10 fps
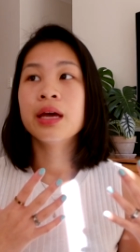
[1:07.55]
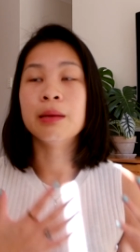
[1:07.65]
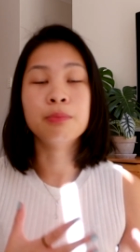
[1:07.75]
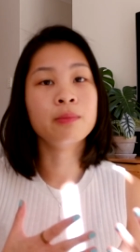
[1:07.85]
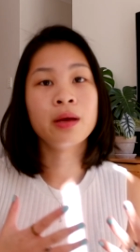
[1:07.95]

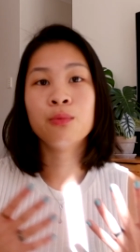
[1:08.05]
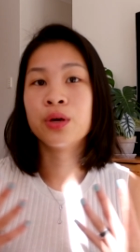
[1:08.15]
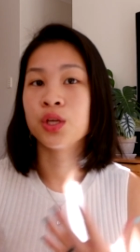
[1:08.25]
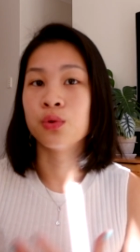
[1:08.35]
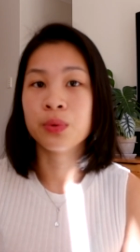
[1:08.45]
Implement
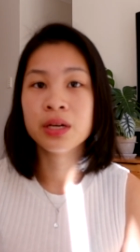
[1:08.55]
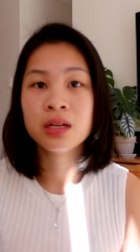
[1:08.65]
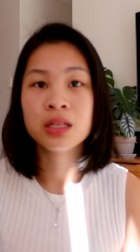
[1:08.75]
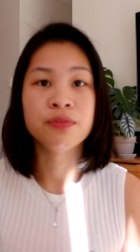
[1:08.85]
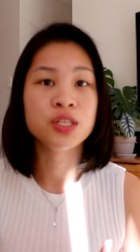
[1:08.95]
what you
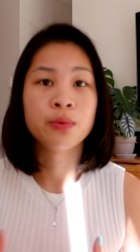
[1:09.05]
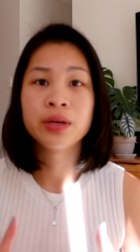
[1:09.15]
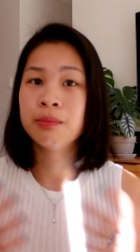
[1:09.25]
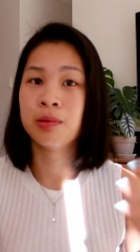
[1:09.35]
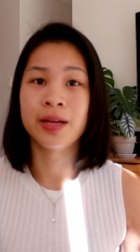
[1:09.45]
will. If you don't
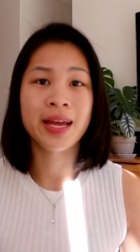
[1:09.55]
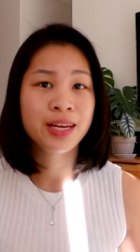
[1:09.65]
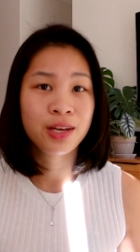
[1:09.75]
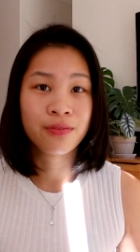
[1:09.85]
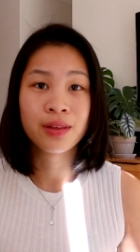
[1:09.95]
want to implement
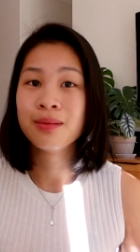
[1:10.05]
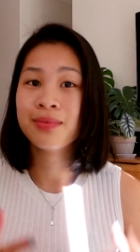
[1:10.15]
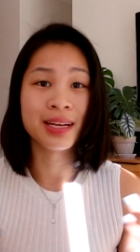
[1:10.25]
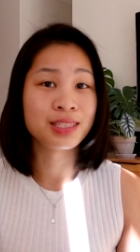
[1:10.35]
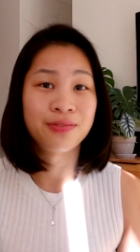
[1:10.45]
any of them,
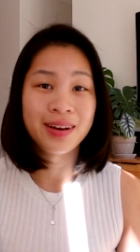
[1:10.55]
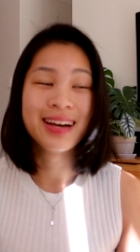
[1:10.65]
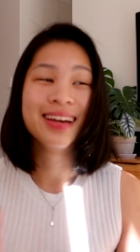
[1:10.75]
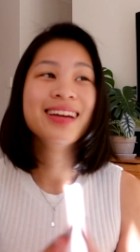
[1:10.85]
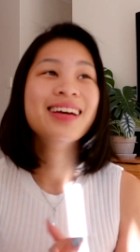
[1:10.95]
that's
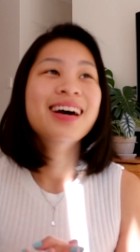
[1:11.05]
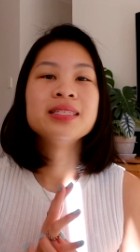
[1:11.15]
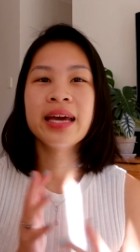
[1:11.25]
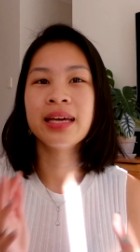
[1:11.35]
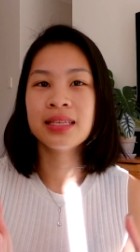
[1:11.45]
fine. But
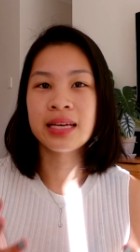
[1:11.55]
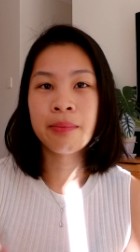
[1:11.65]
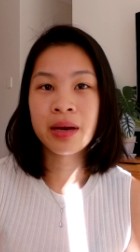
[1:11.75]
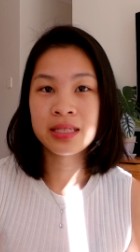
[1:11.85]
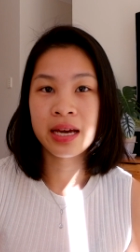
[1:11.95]
take it day
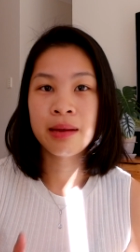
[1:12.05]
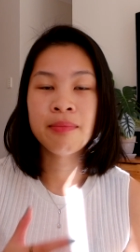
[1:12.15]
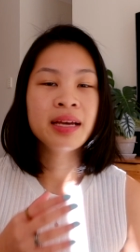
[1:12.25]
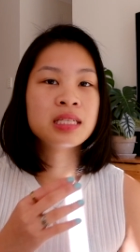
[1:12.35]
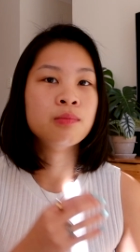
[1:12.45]
by day,
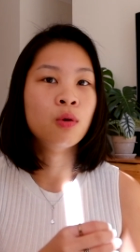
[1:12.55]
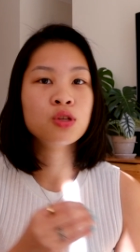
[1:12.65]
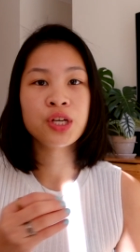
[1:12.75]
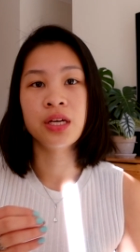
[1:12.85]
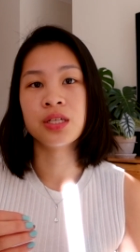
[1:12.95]
make small
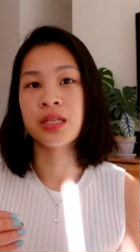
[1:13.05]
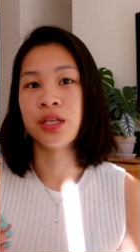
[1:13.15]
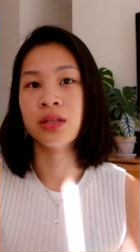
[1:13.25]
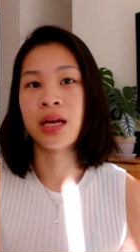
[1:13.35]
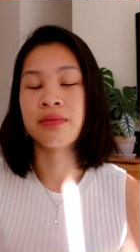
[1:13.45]
changes in
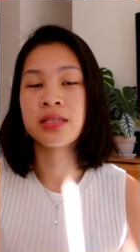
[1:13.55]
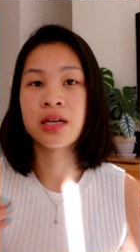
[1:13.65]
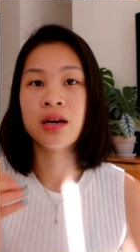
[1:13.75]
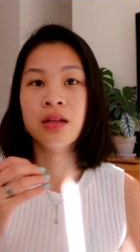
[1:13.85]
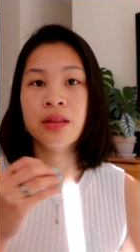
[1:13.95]
your
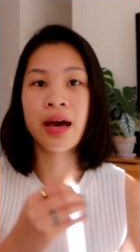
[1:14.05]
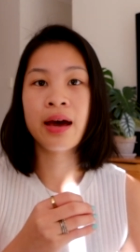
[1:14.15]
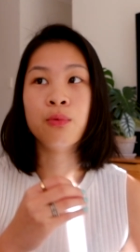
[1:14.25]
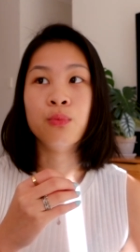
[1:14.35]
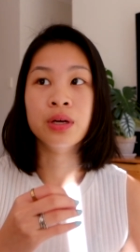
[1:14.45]
lifestyle
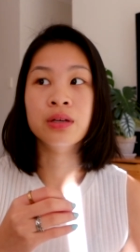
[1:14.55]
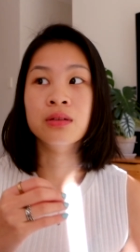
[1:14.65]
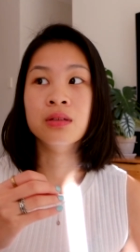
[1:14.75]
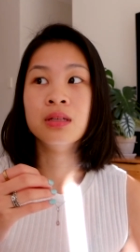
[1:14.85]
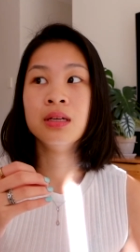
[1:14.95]
that
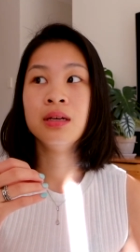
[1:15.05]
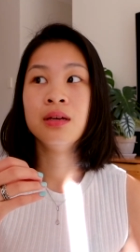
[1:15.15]
will